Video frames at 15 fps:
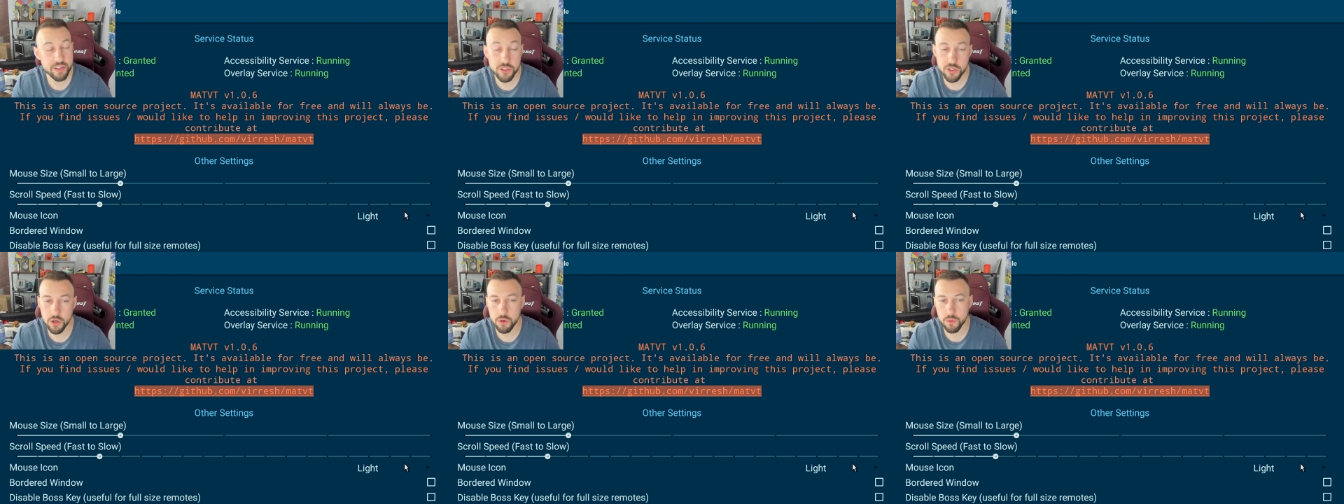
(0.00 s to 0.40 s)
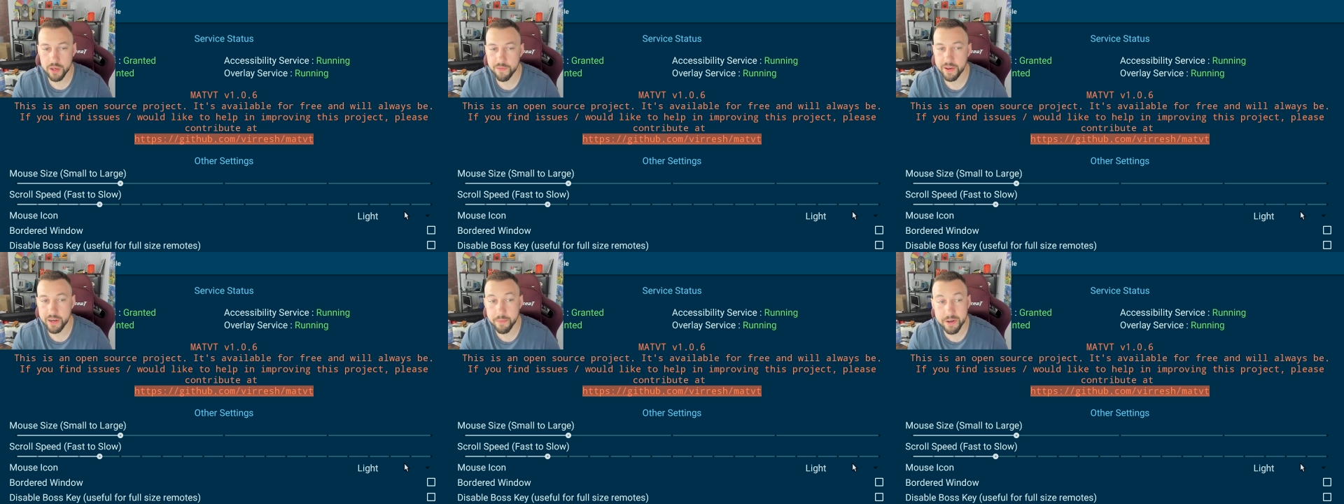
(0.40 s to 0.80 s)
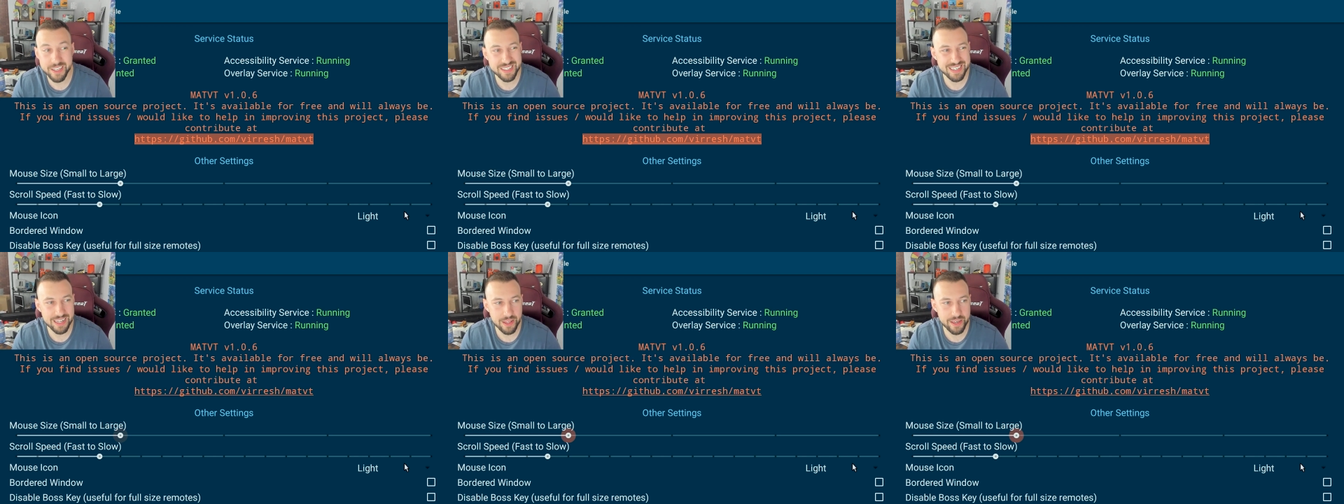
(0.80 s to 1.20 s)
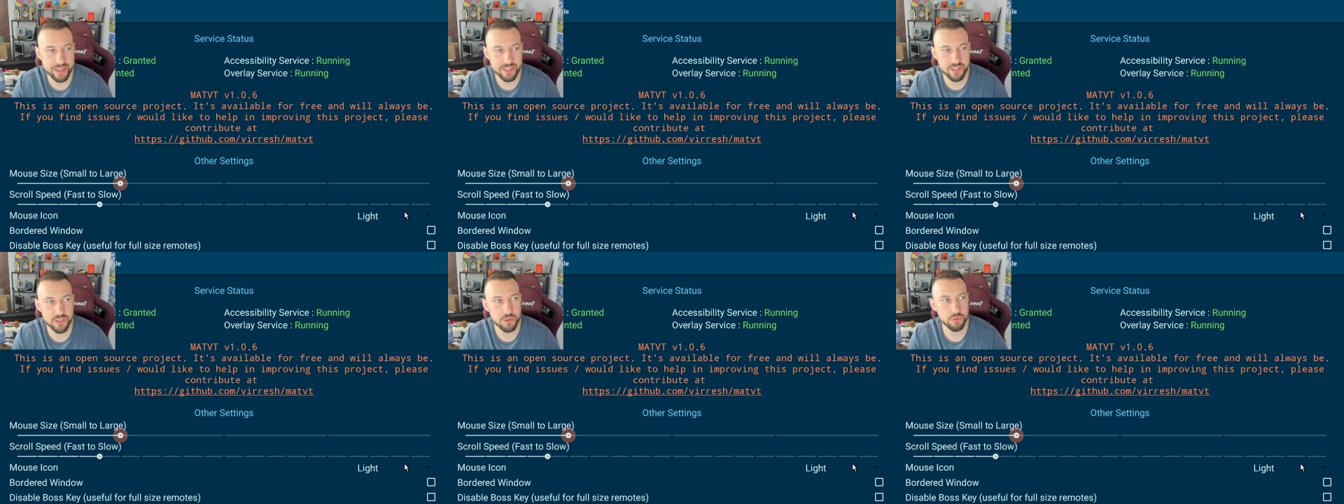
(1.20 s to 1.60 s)
So if anybody's selling
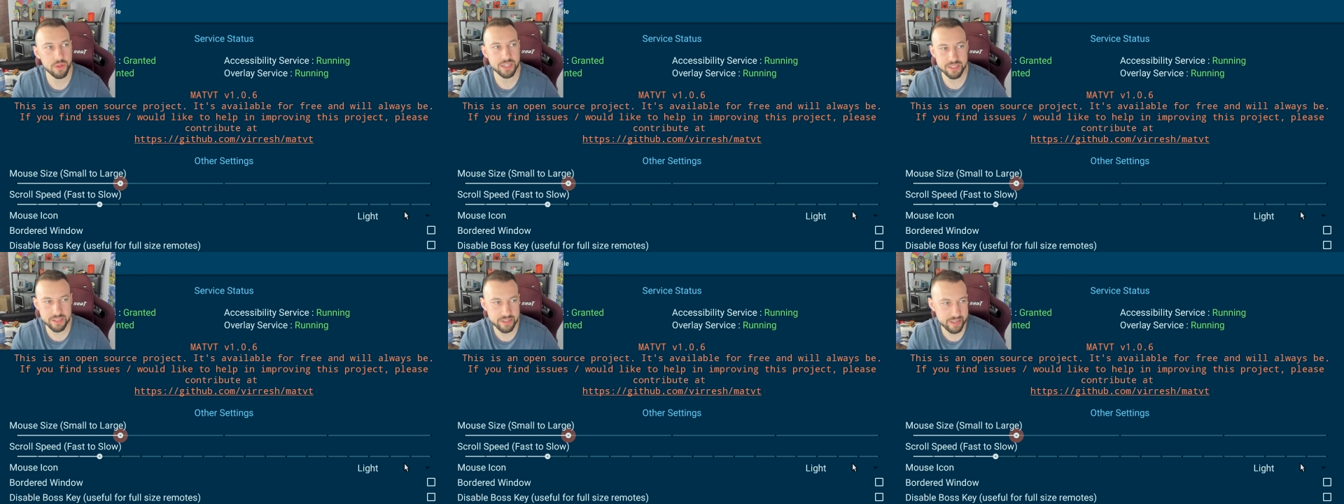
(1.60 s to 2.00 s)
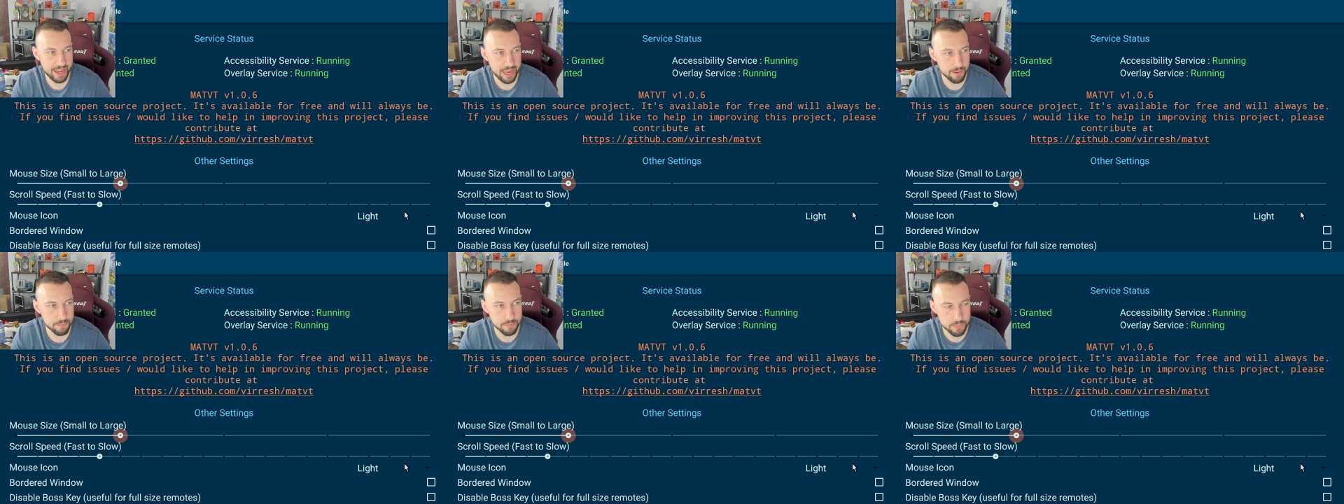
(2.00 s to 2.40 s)
it to you, that's a scam.